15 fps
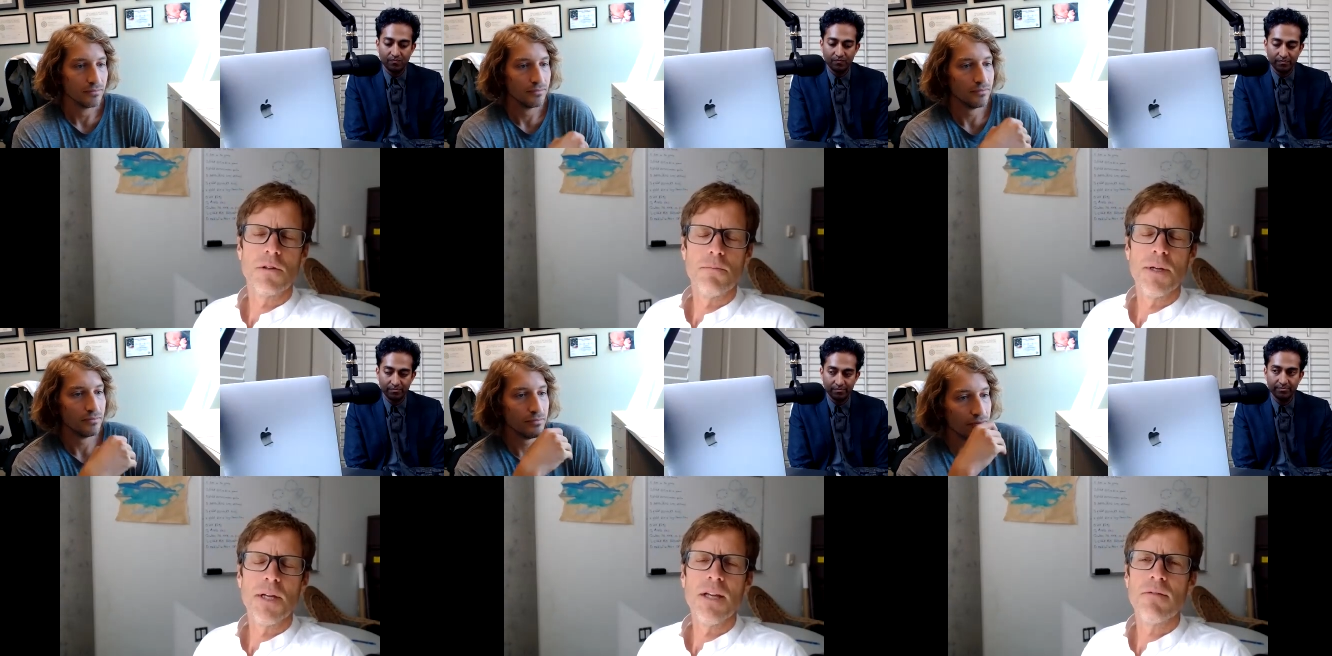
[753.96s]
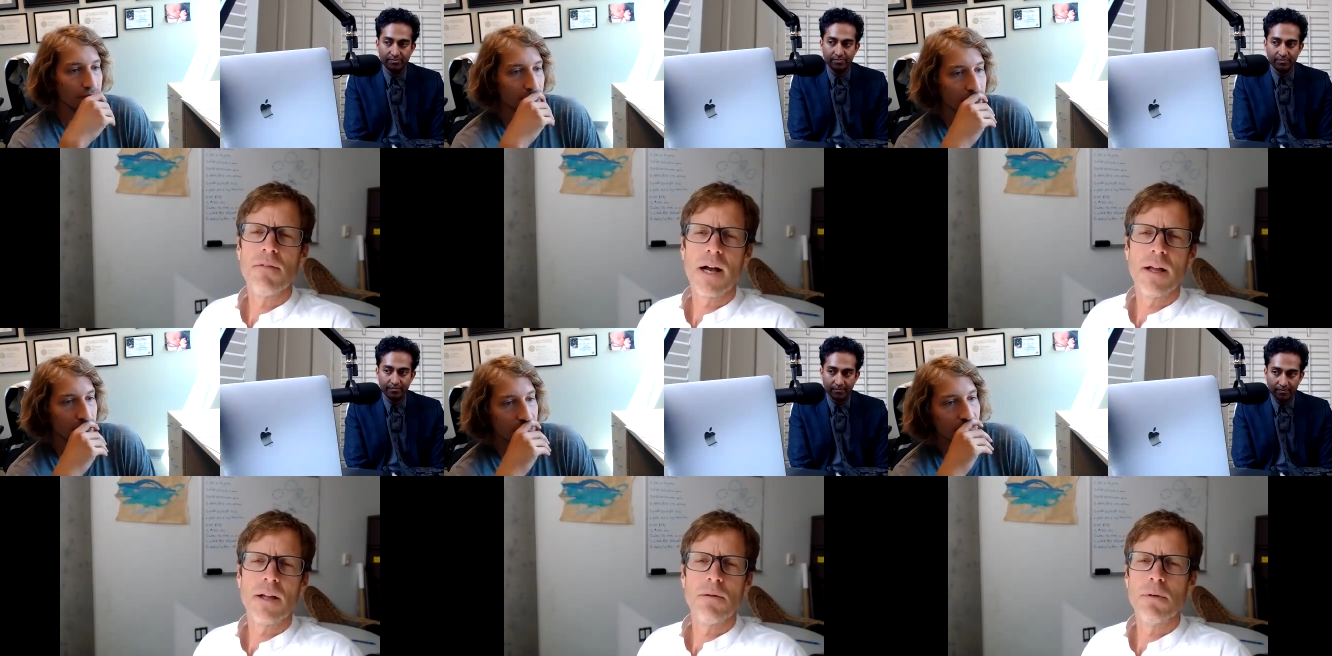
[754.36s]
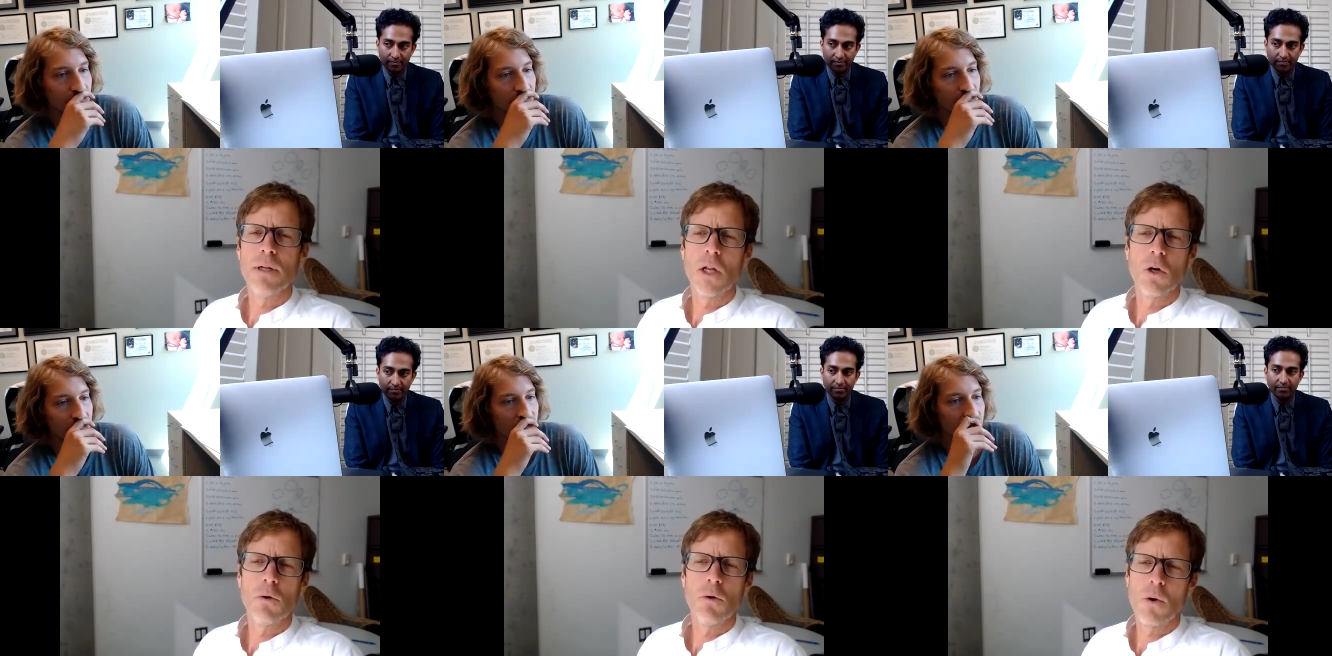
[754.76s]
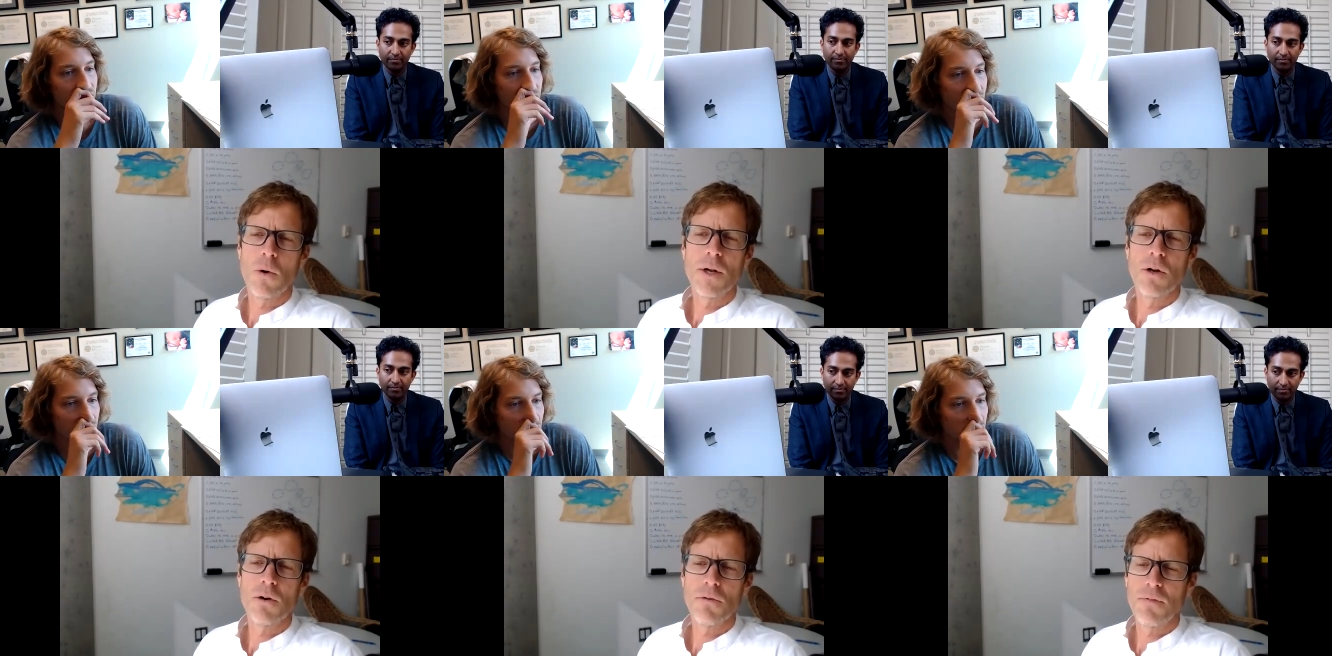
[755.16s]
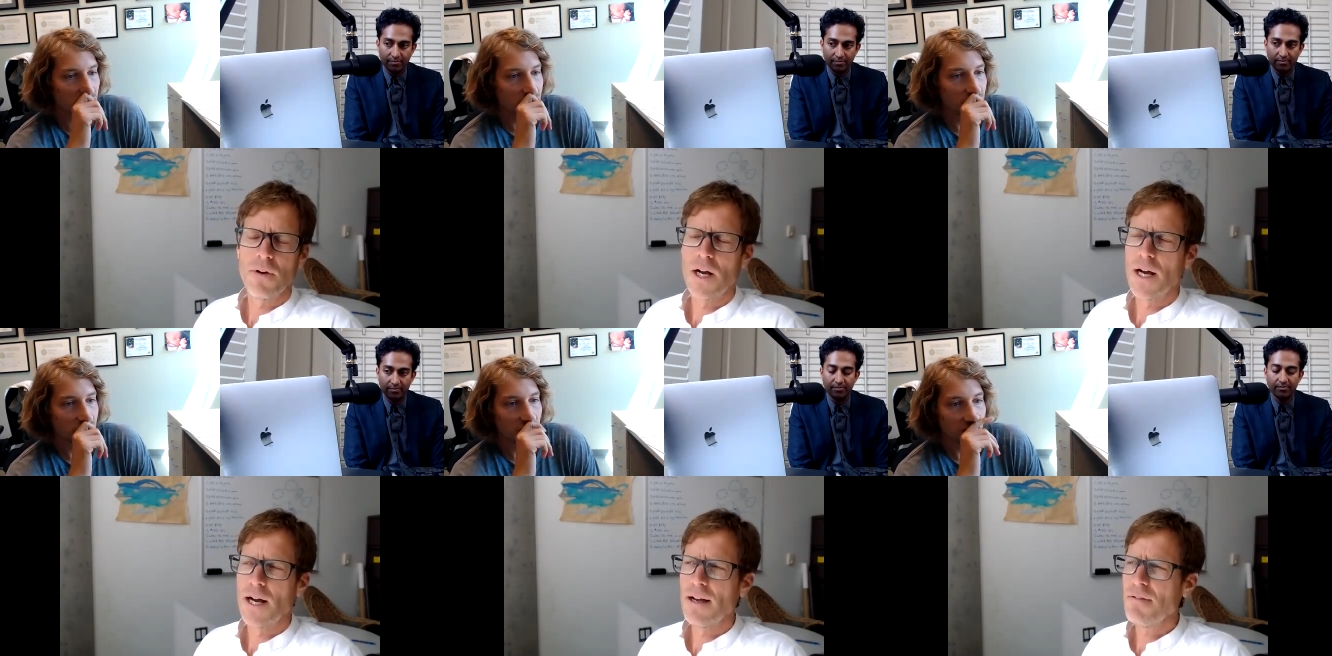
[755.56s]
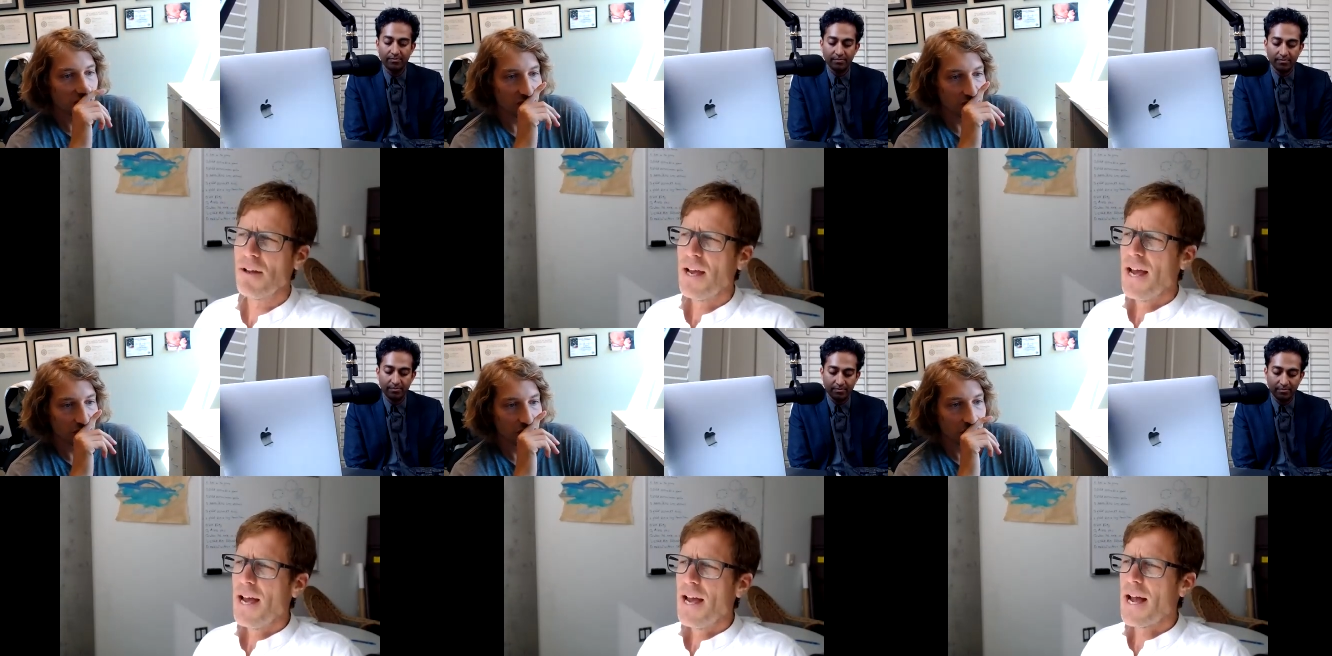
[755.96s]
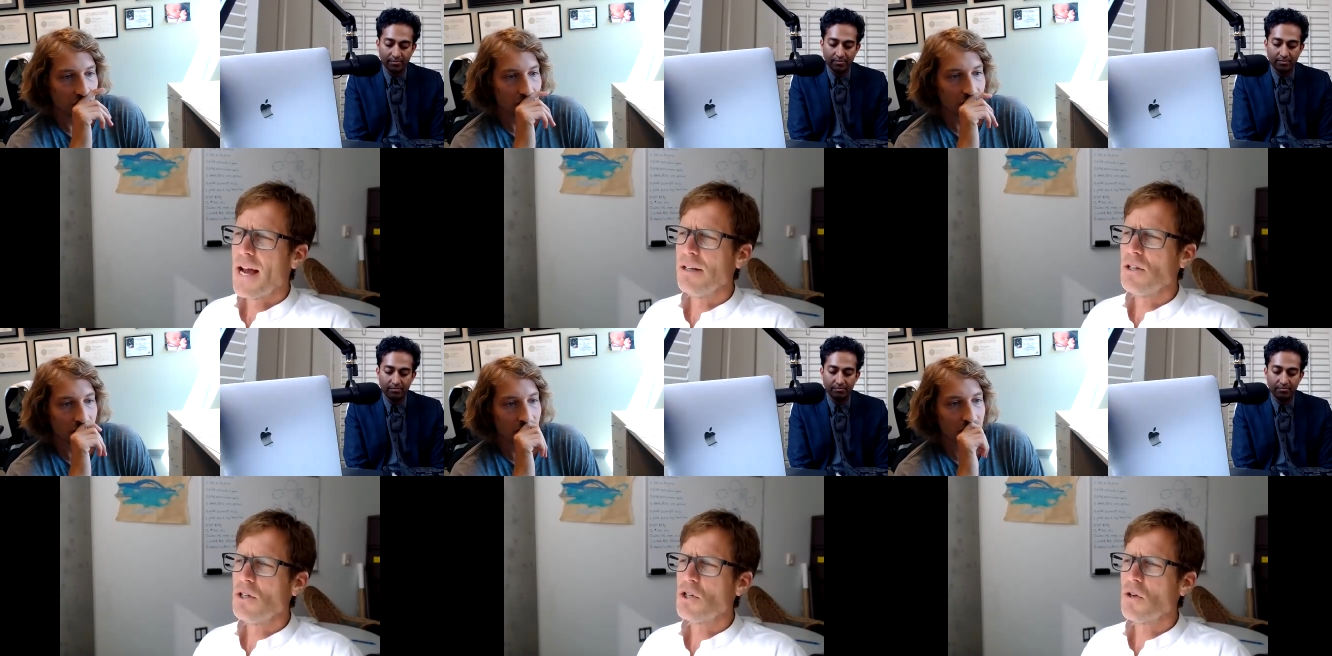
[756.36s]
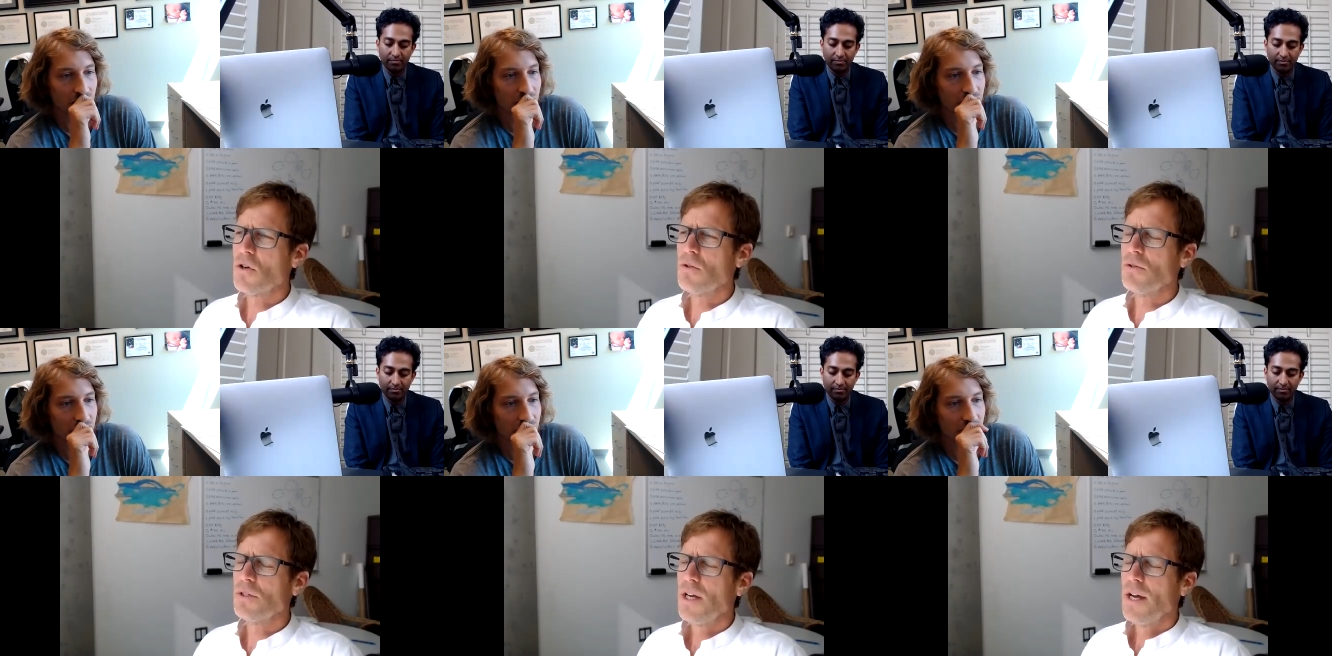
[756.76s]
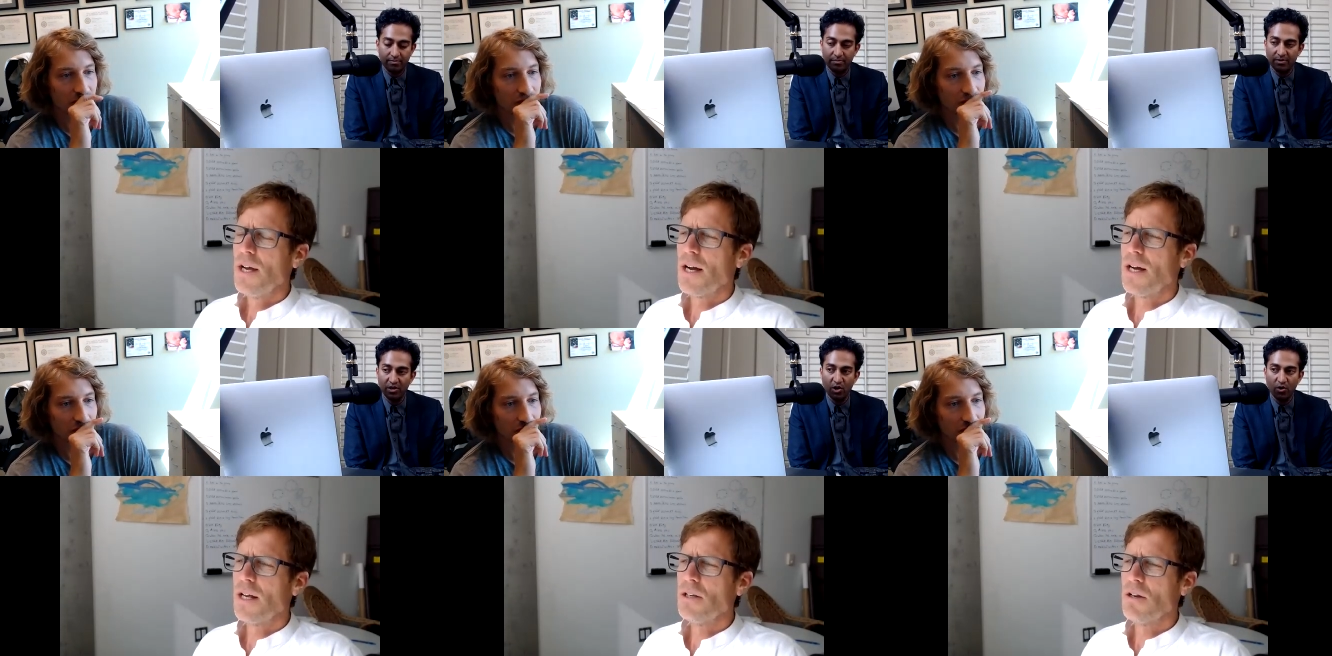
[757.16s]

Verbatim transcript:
Speaker 1: a p value below 0.05, and it showed a